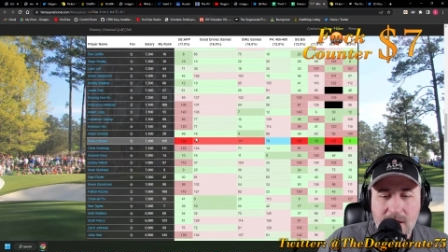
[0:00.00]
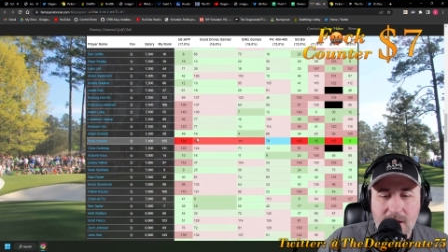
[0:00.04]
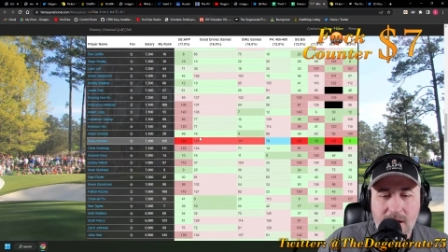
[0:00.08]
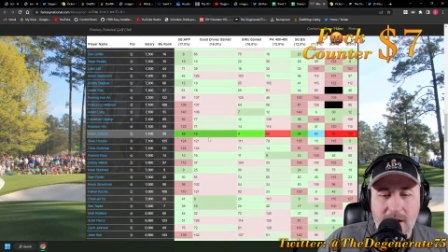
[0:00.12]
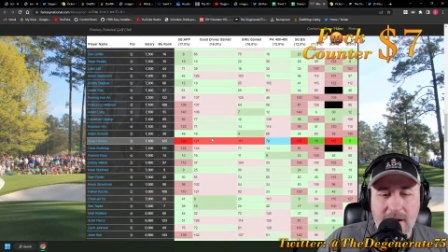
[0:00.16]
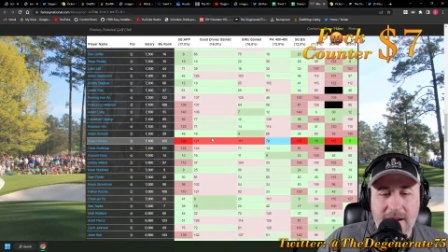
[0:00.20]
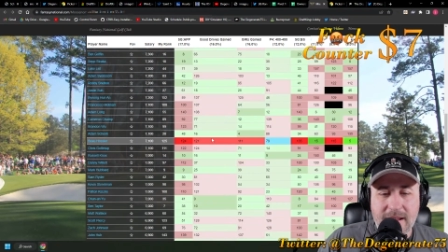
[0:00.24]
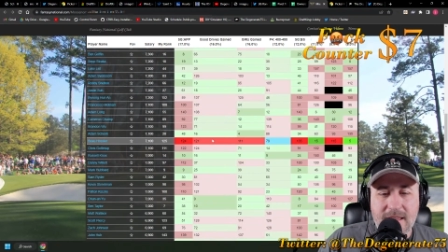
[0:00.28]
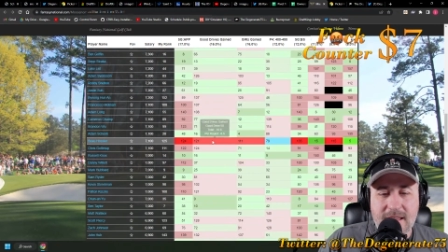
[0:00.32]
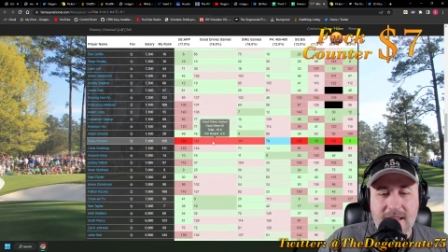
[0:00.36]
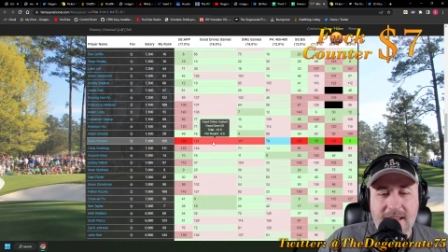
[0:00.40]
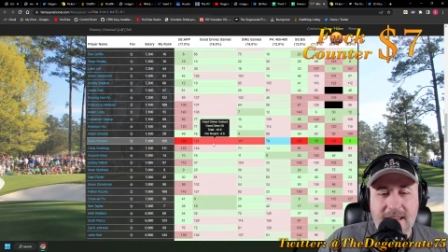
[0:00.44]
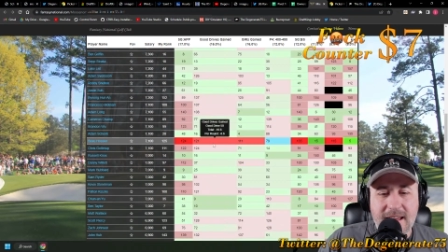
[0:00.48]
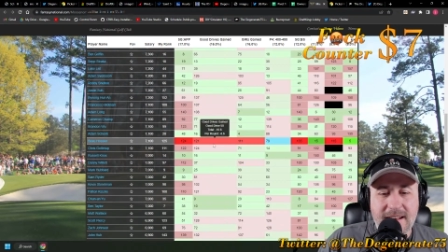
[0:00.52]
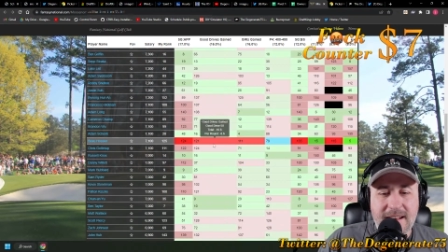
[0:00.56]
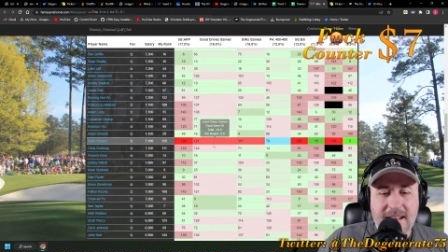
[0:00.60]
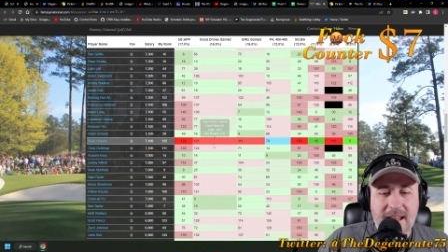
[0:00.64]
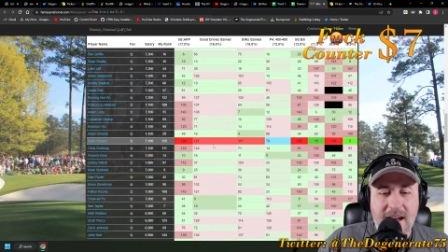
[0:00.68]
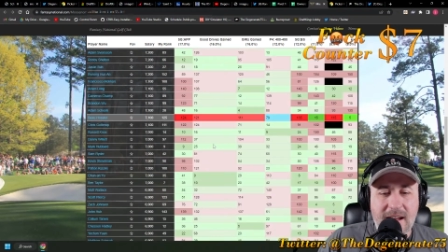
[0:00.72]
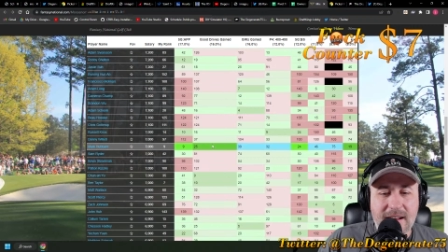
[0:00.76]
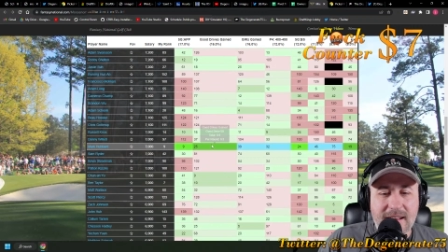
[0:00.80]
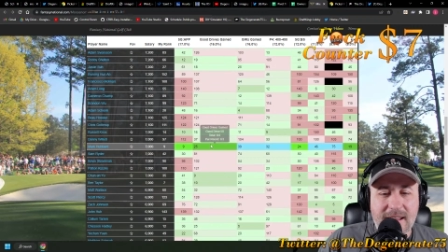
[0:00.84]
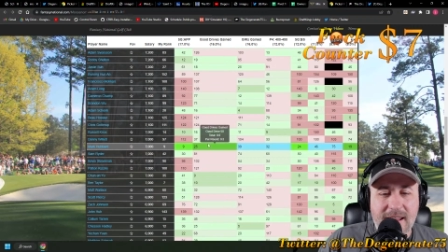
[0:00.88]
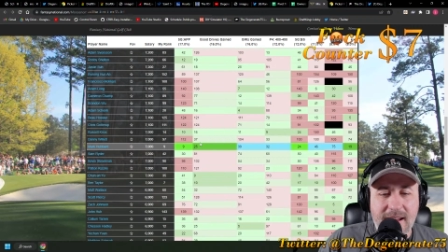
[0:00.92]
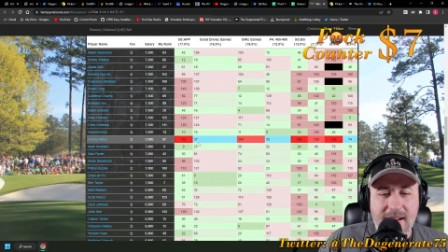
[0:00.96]
All right, you get
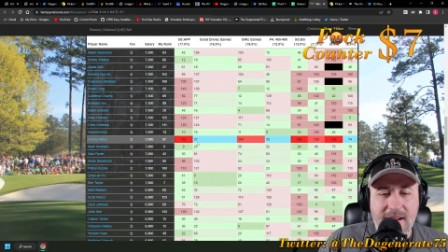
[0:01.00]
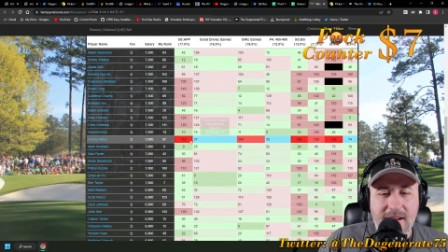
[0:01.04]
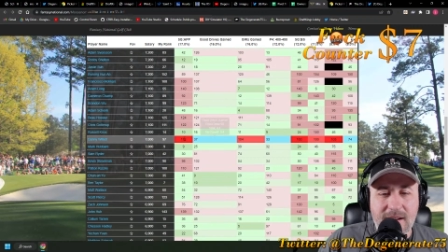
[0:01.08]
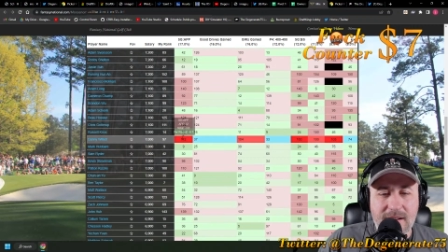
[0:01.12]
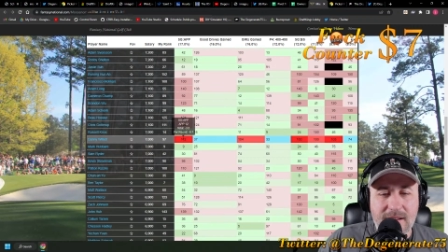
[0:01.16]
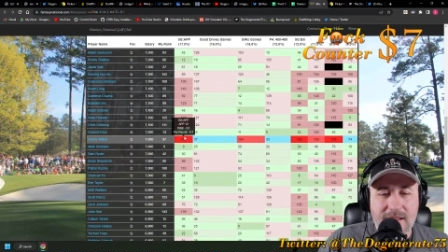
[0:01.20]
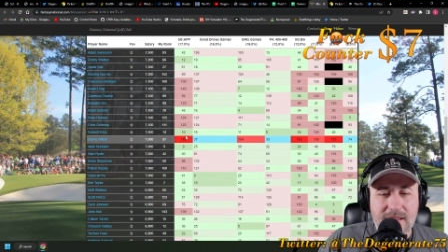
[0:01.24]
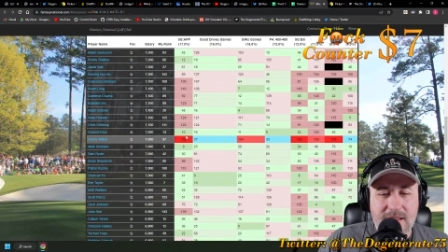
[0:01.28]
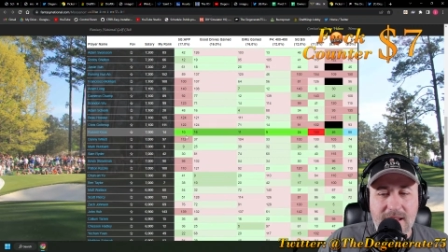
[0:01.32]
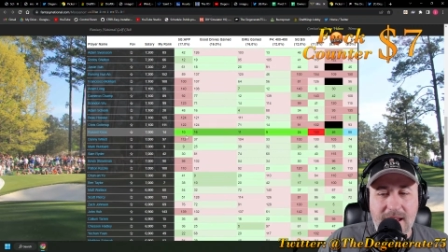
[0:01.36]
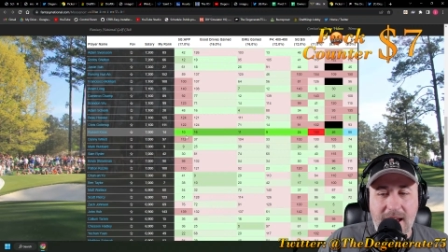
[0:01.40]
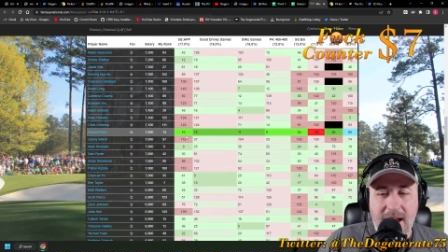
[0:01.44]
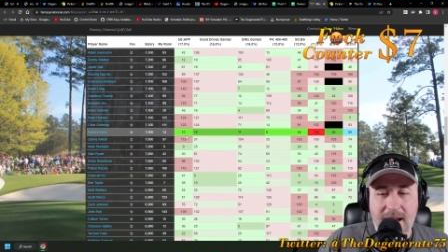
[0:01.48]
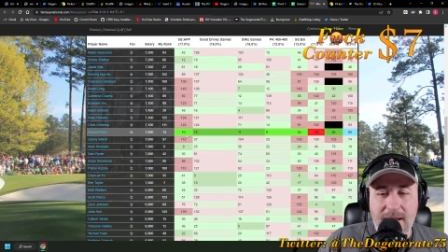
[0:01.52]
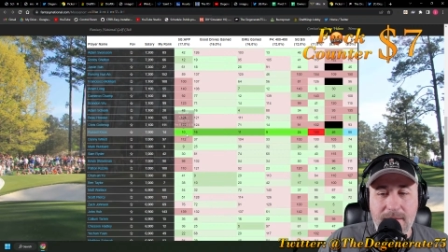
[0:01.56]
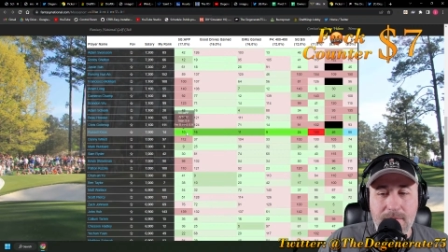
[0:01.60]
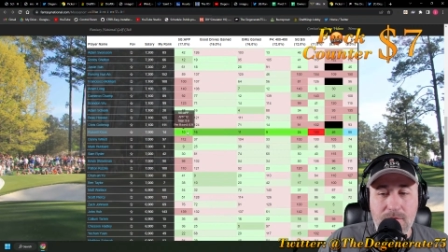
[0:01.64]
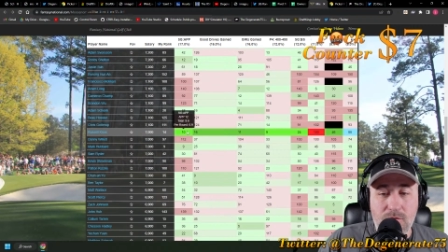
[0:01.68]
down here. You got